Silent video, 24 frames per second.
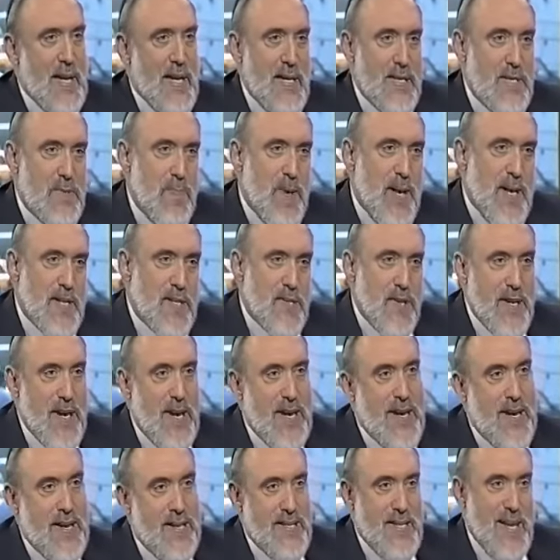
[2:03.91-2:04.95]
This man took
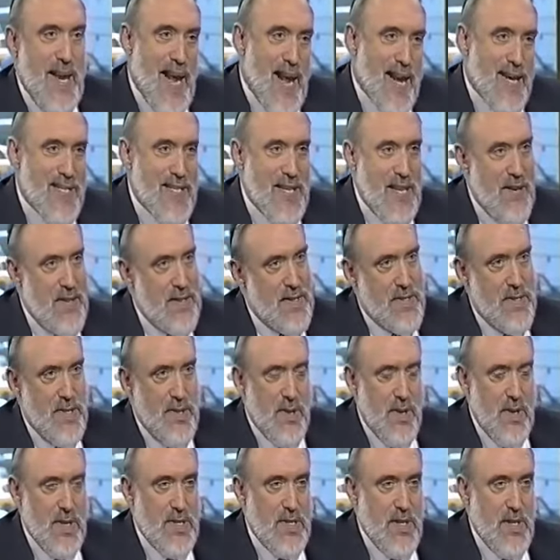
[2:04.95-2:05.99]
a taxi
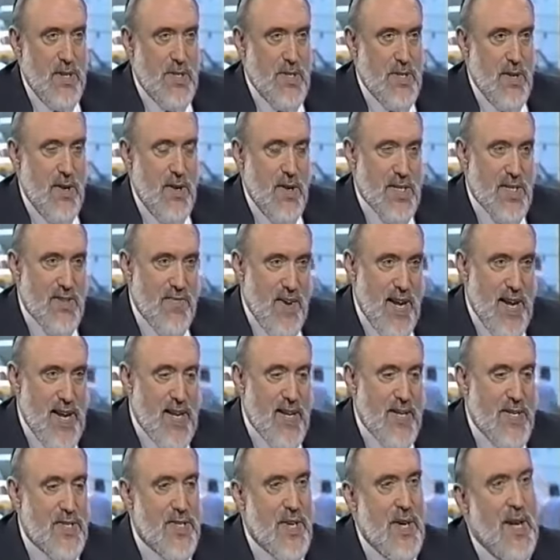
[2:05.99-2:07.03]
to, to, to Las
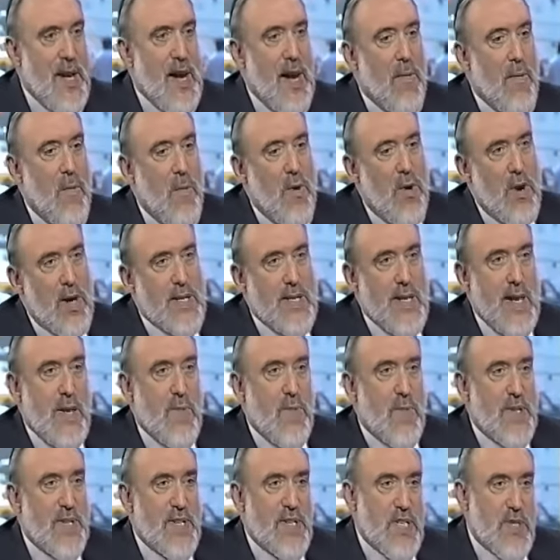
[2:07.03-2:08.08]
Vegas, walked
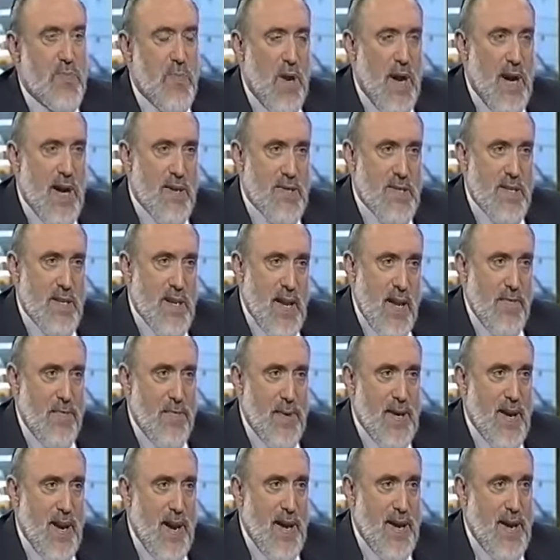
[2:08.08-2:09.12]
in with a smile to the
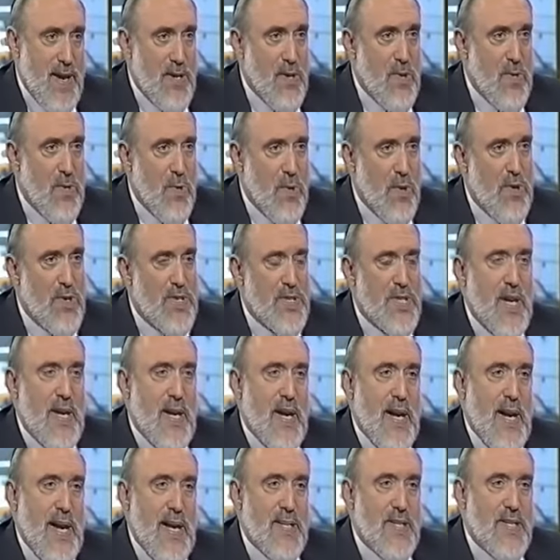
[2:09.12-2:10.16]
FBI headquarters
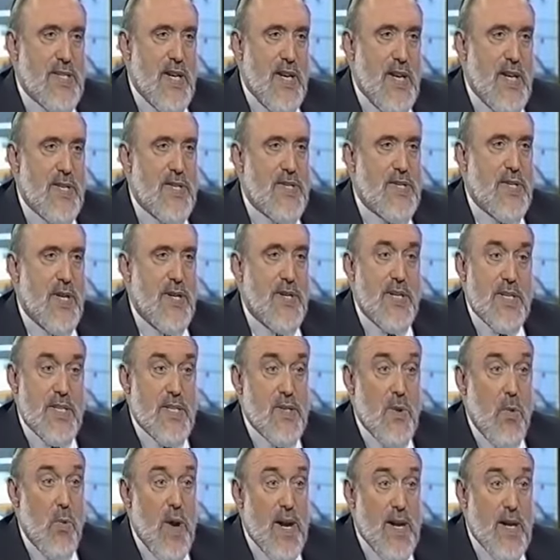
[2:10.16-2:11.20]
and says, this
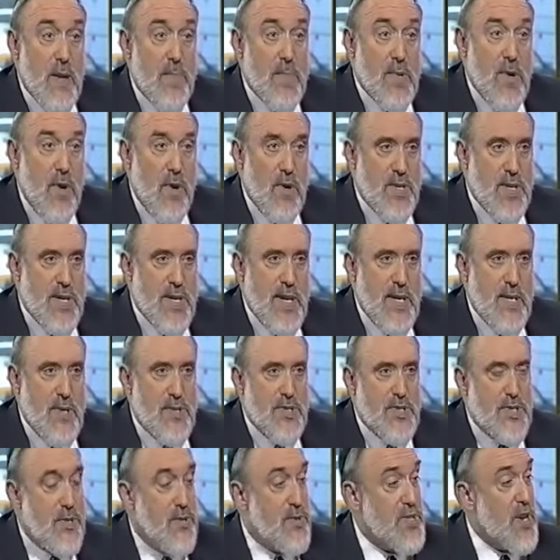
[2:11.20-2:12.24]
is a wake-up call to
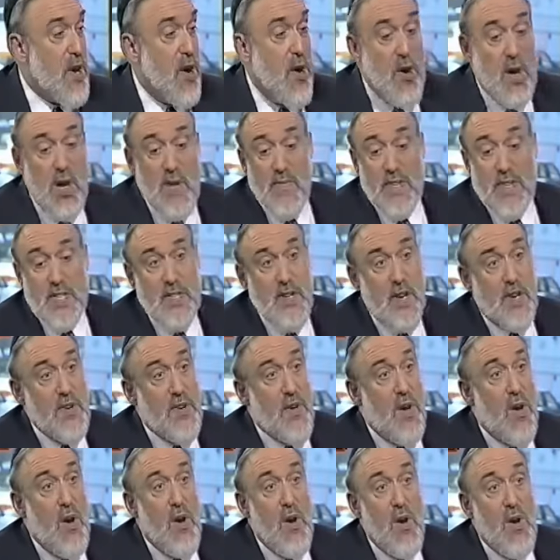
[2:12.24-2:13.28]
kill Jews. All of a
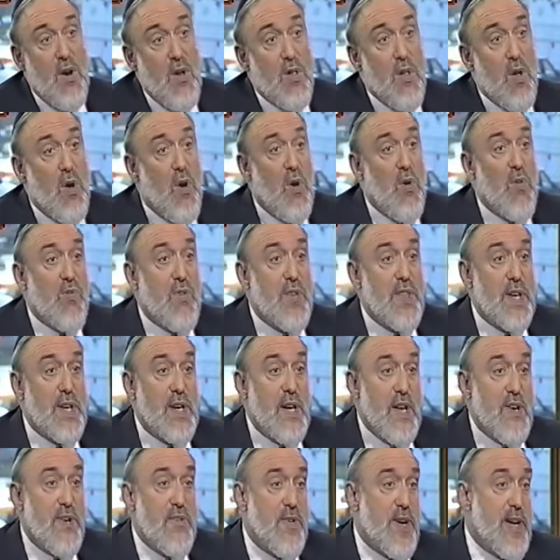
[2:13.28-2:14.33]
sudden, all over the
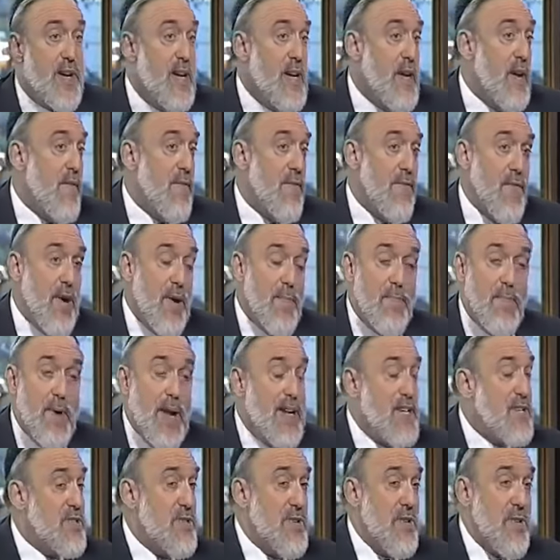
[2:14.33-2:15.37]
country, front
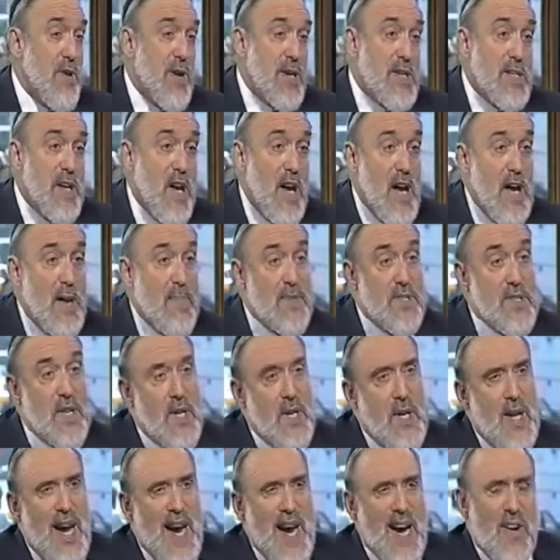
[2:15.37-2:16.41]
page page New York Times.
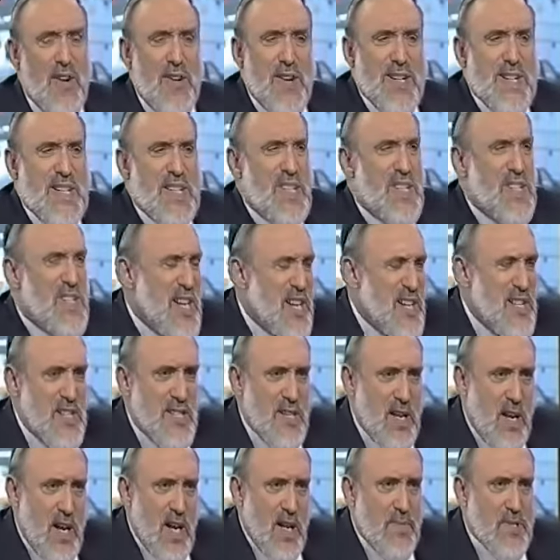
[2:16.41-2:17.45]
I heard it six
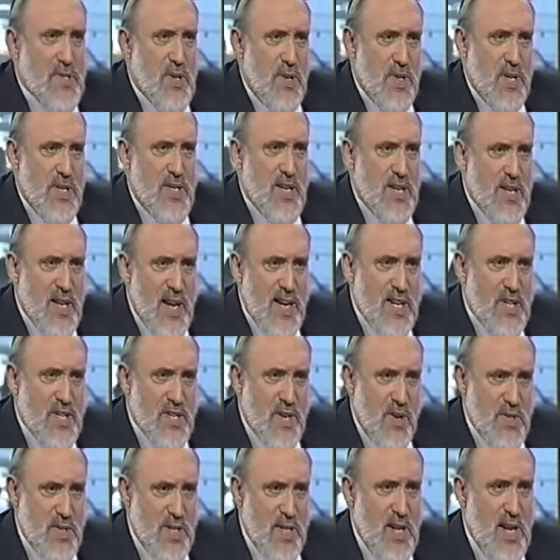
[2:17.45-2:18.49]
times on the Today
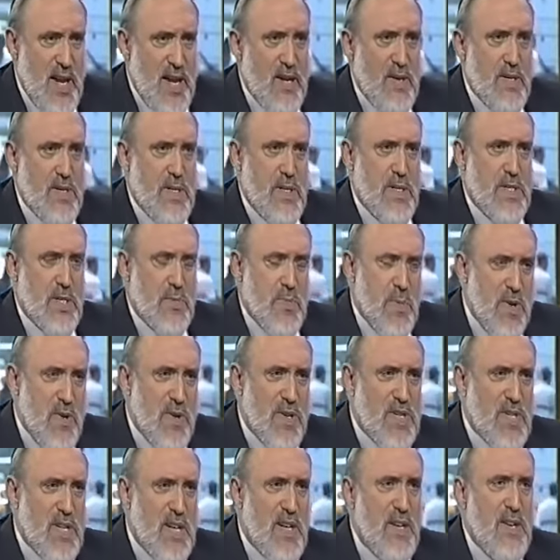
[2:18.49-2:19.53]
Show today.
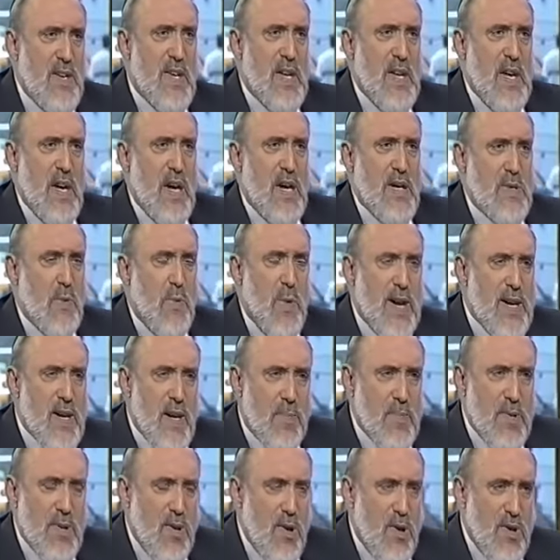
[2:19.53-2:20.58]
Conspiracy, uh, wake
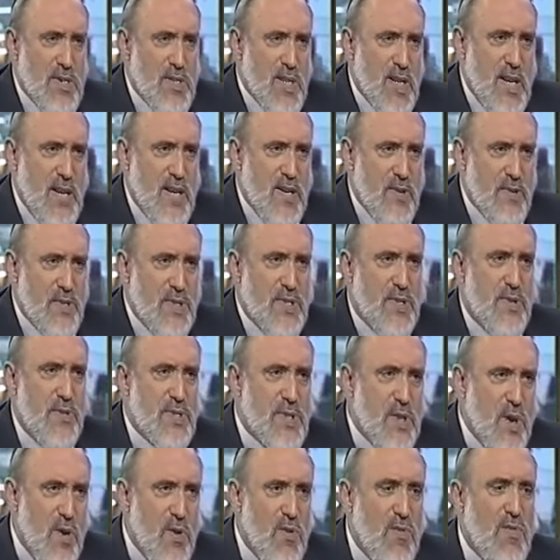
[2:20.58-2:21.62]
up call to kill
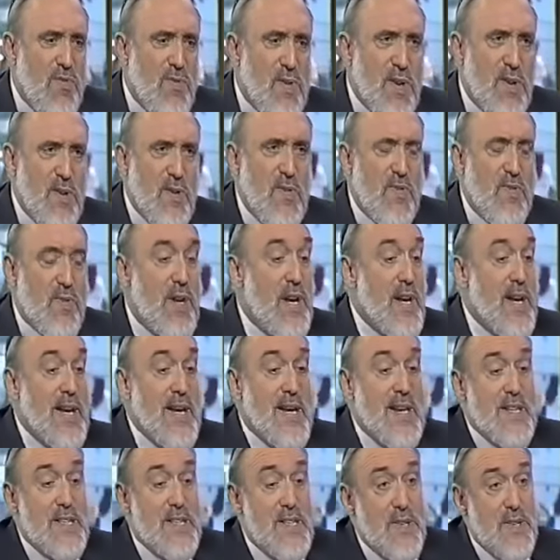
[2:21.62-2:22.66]
Jews, over and over.
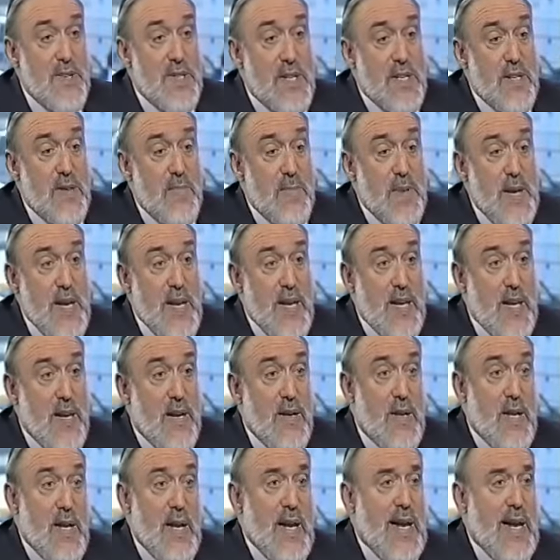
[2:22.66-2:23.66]
He's using the media.